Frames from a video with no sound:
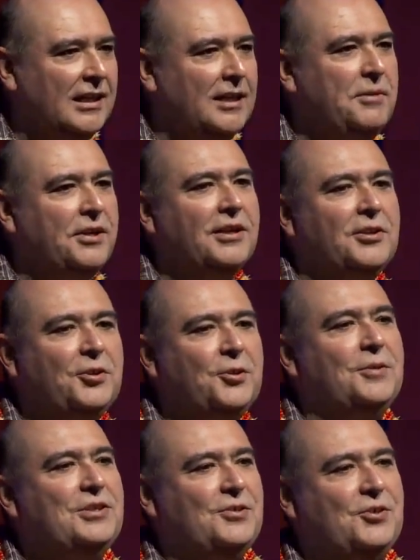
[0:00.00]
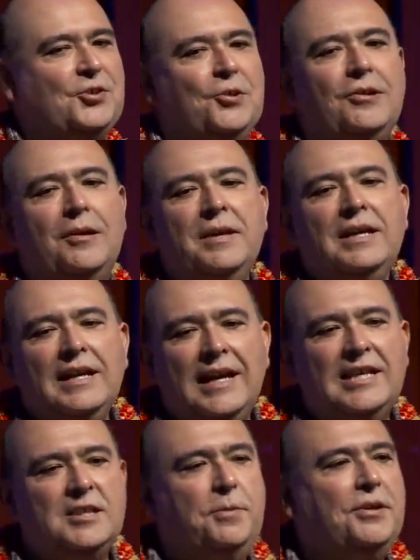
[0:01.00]
American tourists to show up
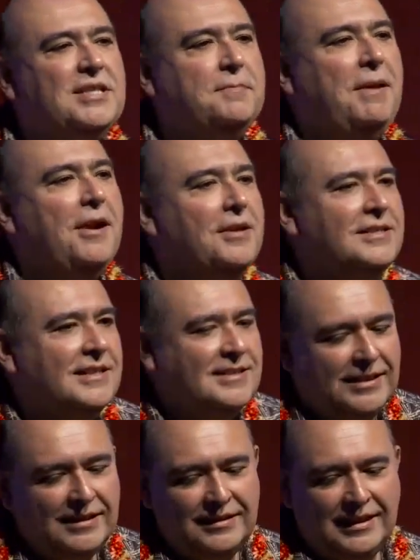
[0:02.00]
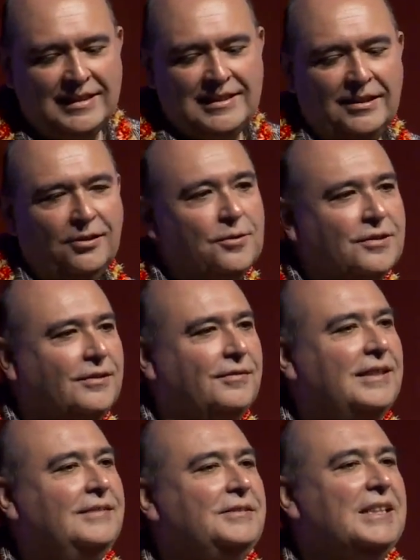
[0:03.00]
and experience Paris as a local,
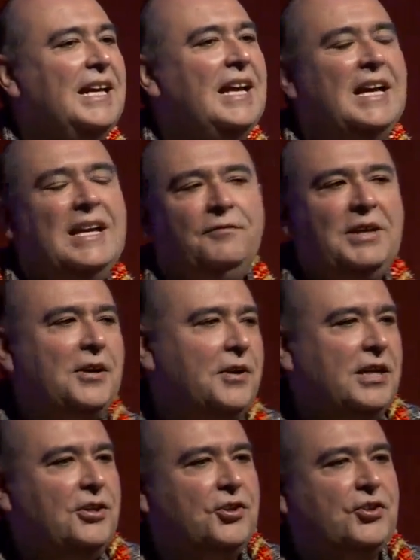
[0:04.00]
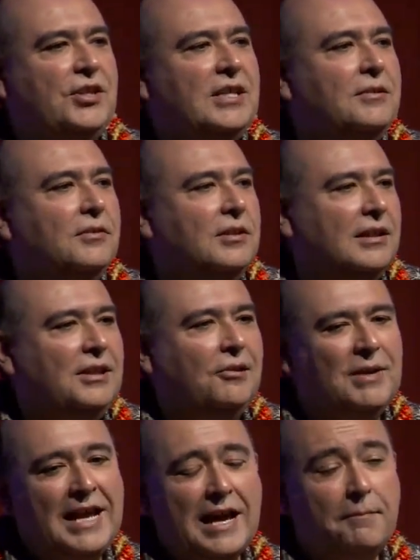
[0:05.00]
right? Very interesting. You know,
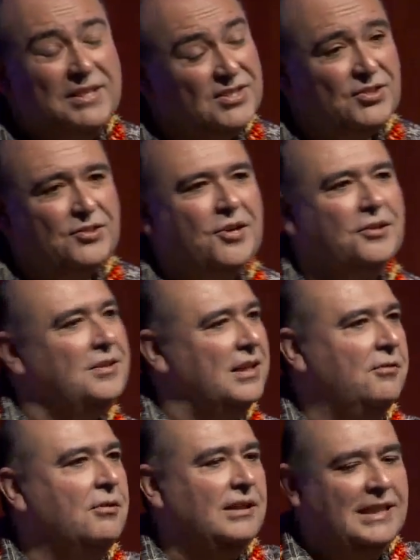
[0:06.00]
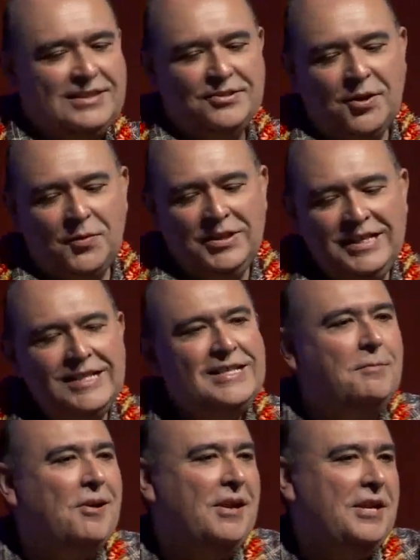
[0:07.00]
what happens is it's not
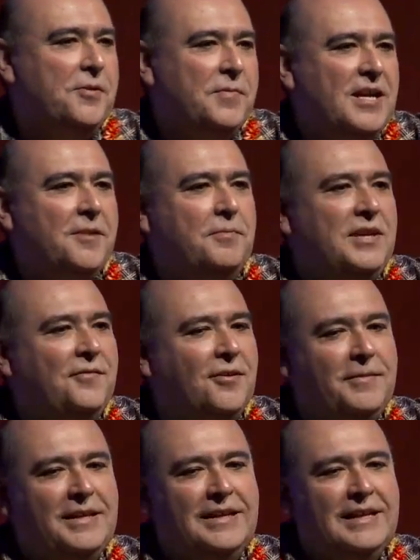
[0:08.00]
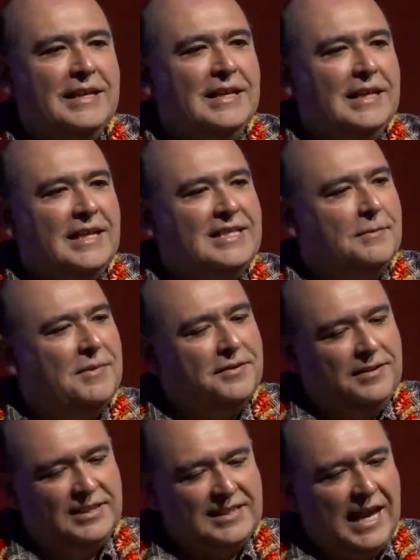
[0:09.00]
really about Airbnb for me. It's
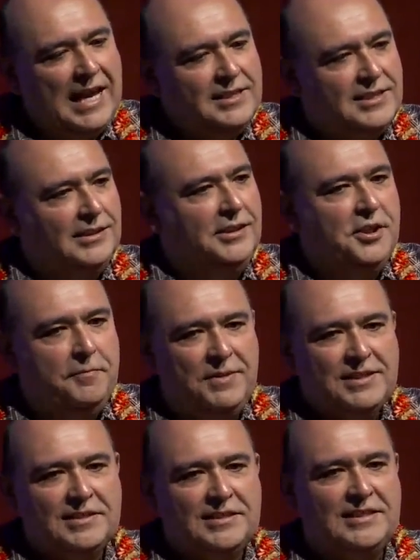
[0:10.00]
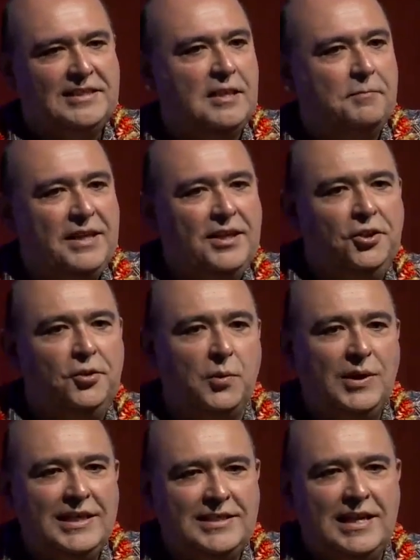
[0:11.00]
about these ancillary businesses that begin to
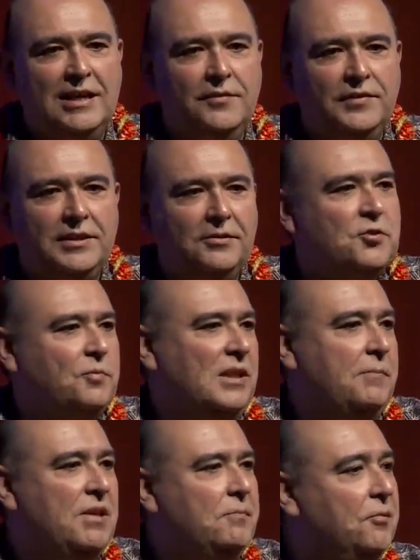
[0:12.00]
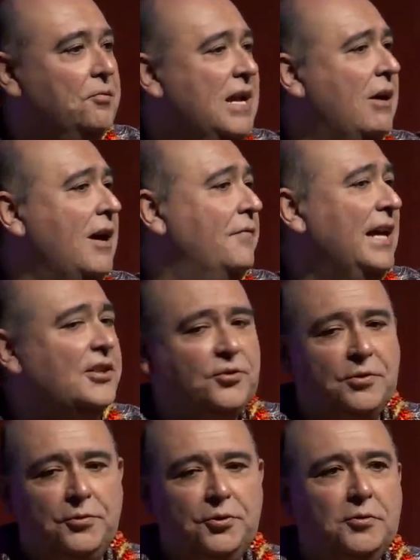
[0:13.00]
arise out of it. The people who now have
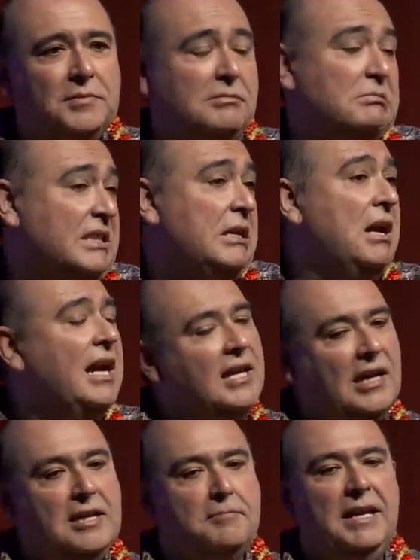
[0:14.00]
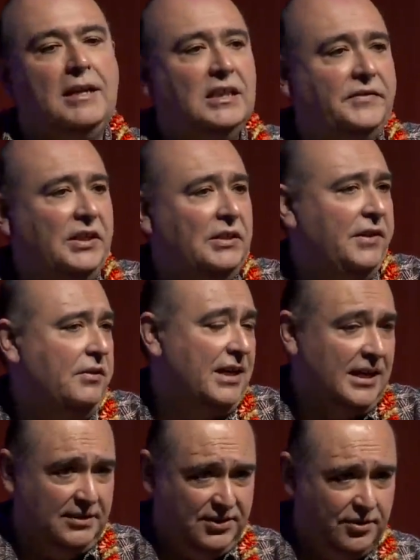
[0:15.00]
extra room and say, hey, I can make a living of it, or
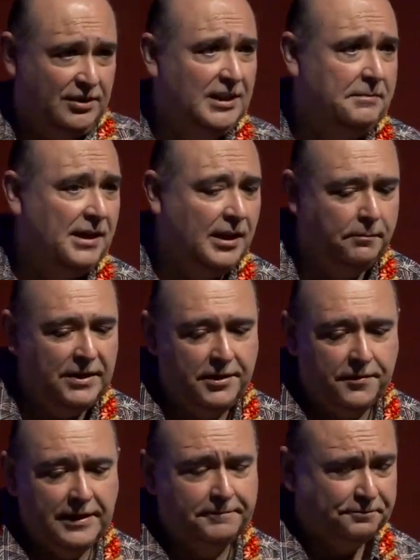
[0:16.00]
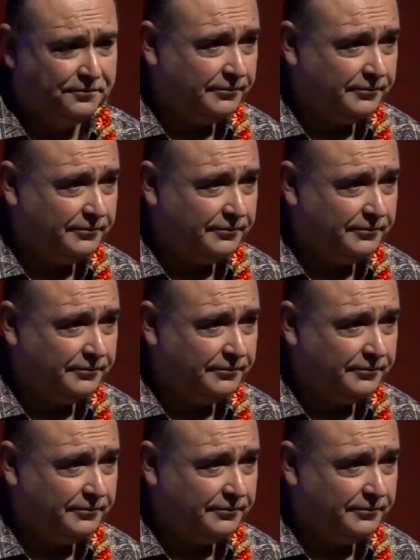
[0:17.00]
I can certainly help pay the rent.